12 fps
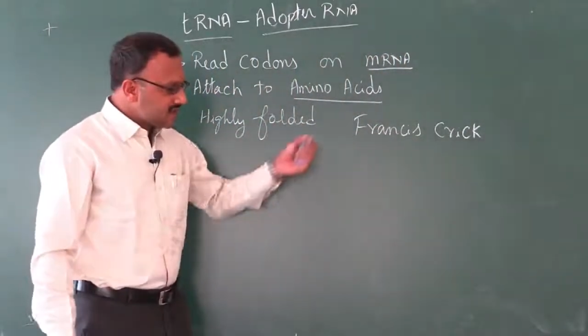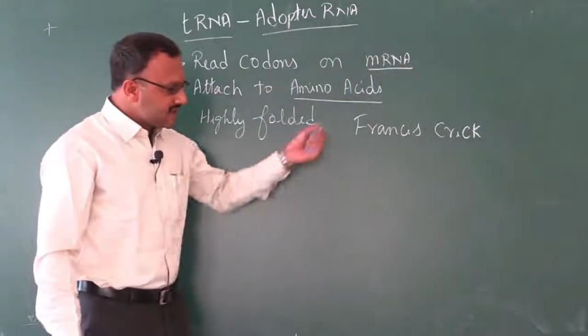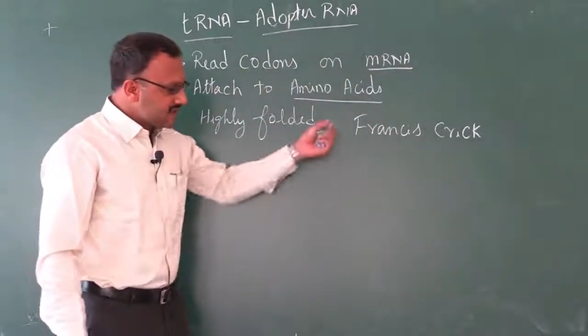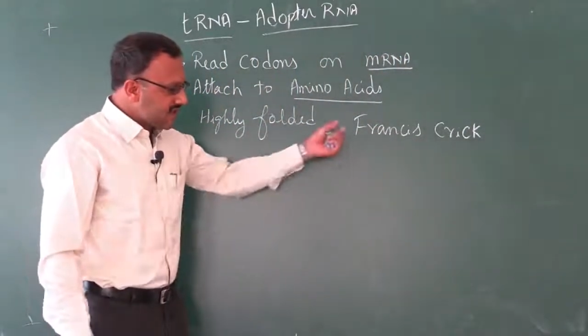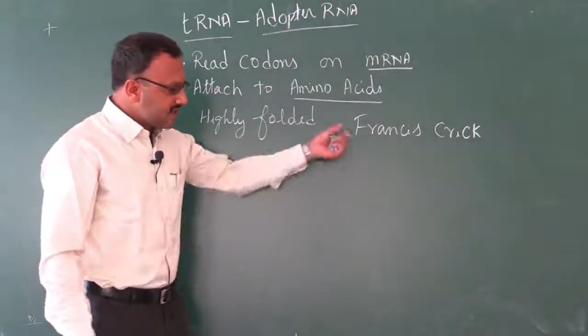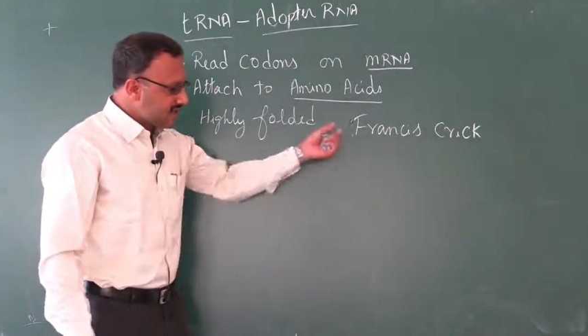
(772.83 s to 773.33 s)
the
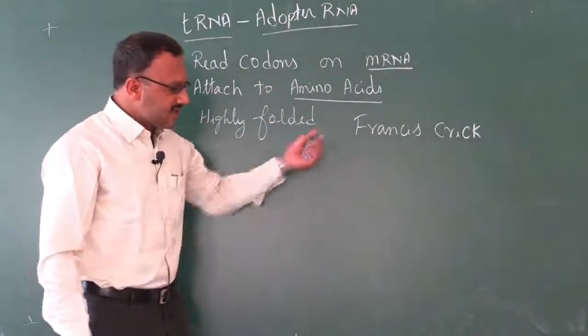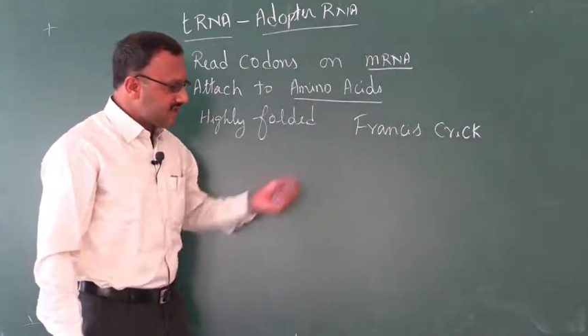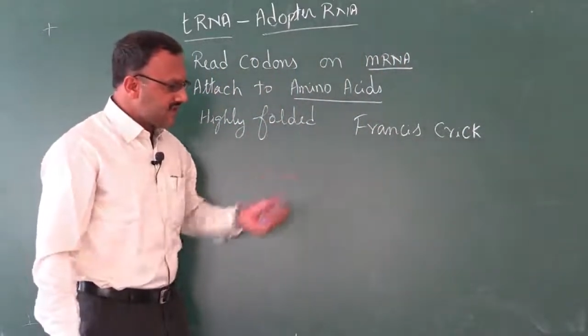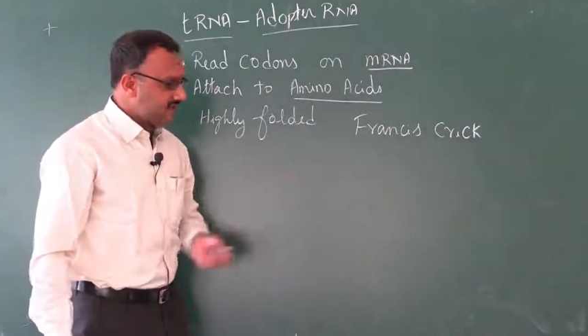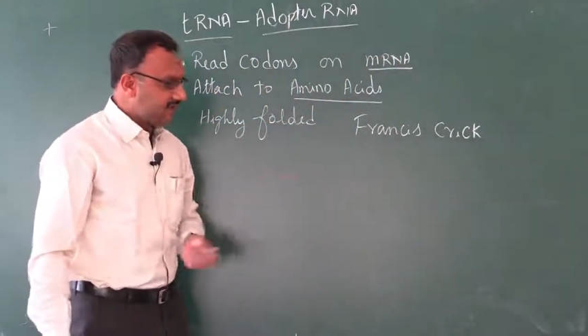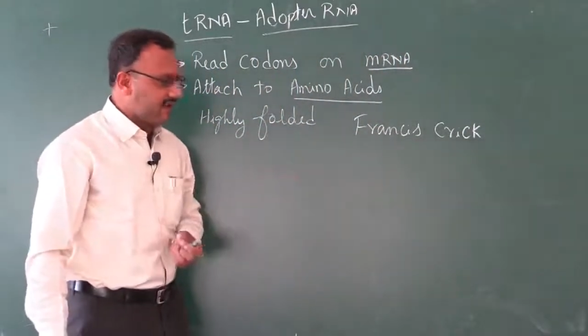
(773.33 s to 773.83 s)
same
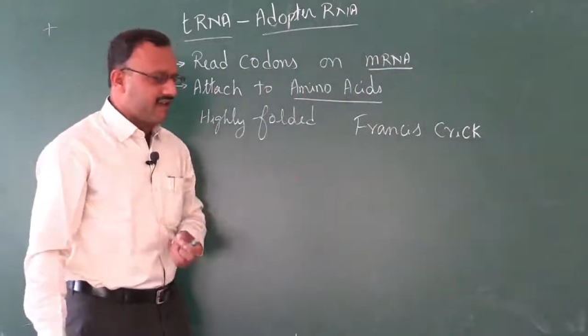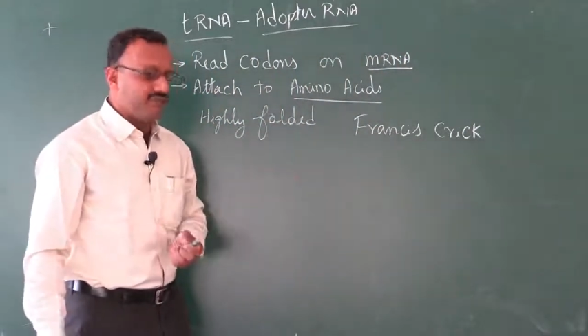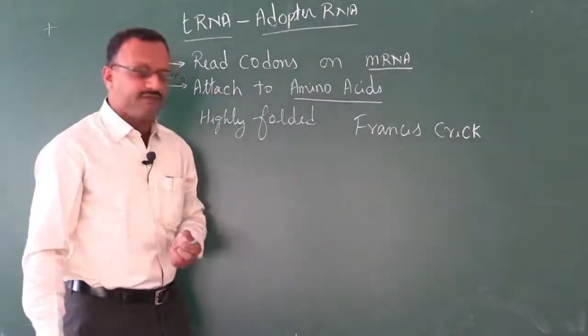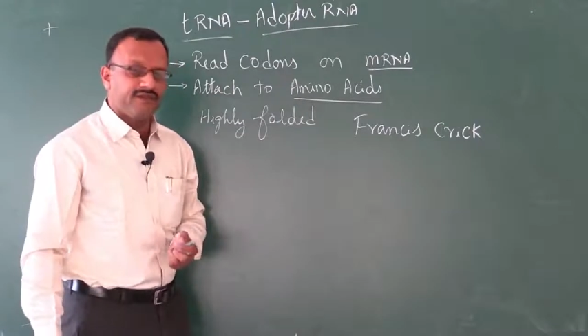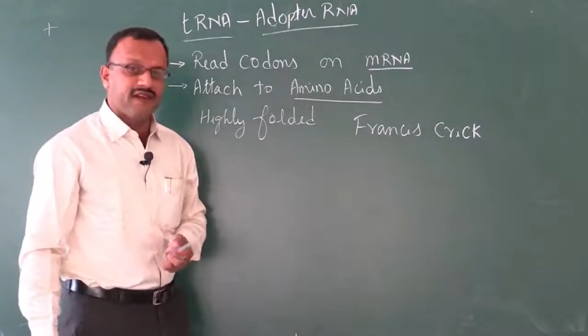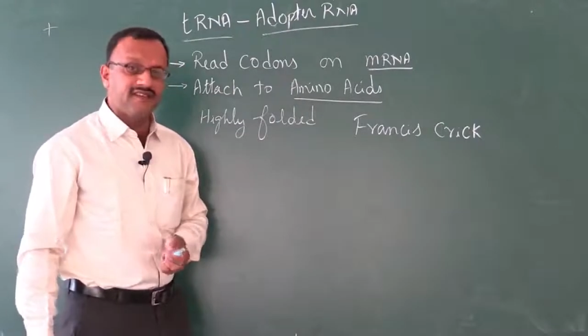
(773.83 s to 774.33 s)
scientist by name
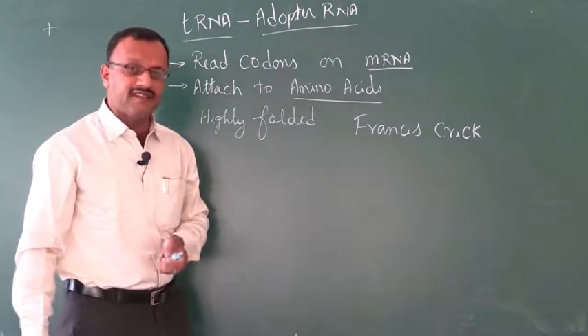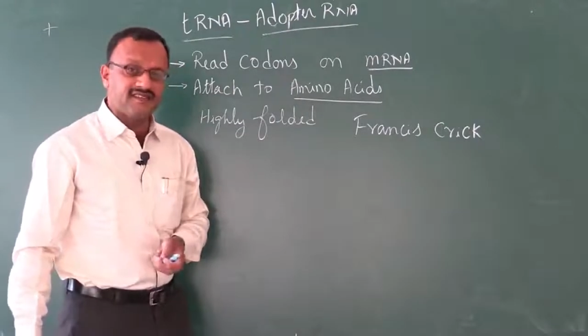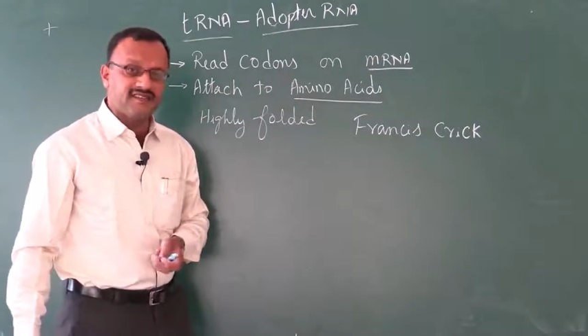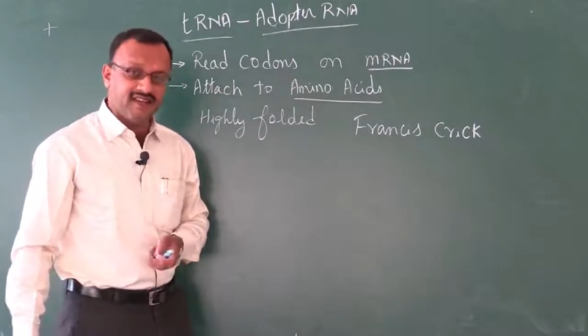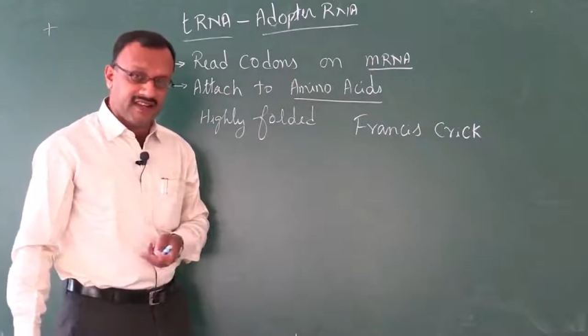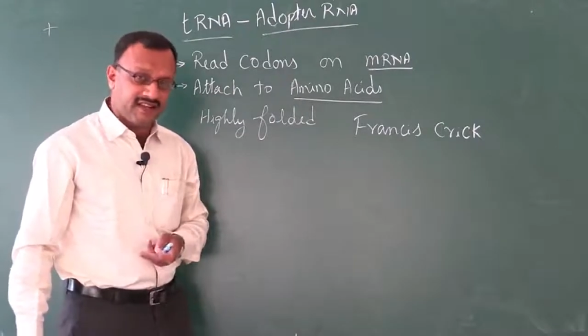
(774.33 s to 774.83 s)
Francis
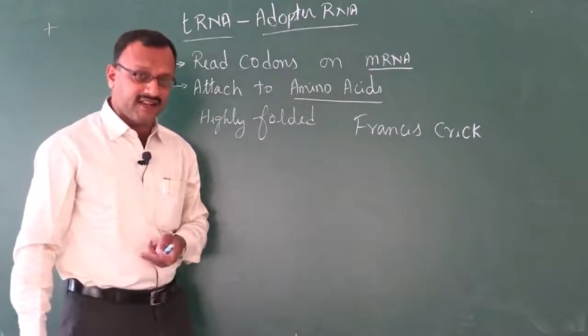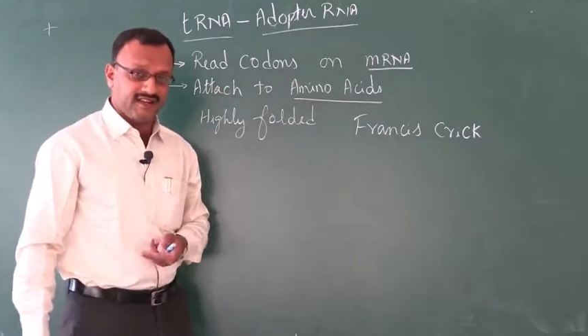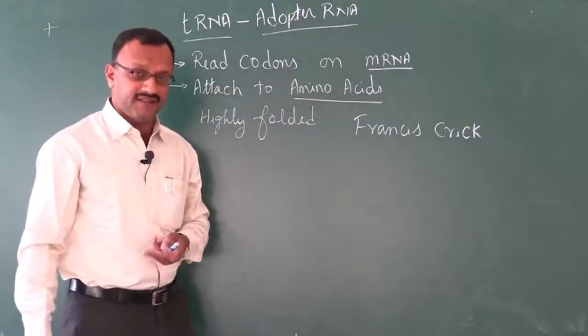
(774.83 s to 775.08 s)
Crick